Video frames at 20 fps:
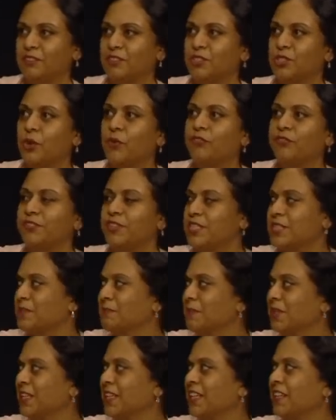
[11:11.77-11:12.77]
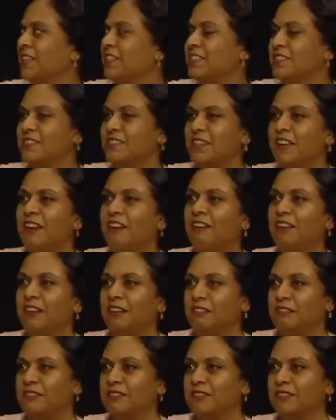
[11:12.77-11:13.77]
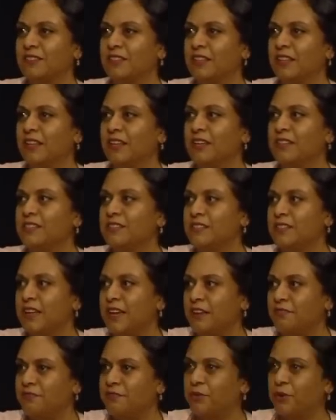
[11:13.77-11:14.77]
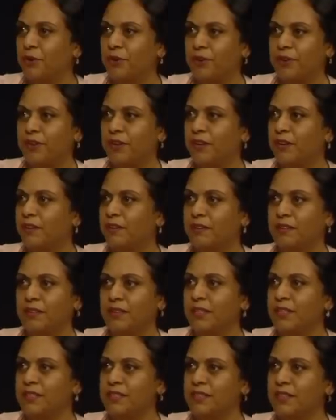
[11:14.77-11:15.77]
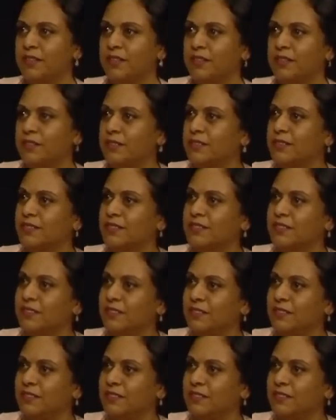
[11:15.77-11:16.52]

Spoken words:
It's so visible, and it's there, and it's there for years and years.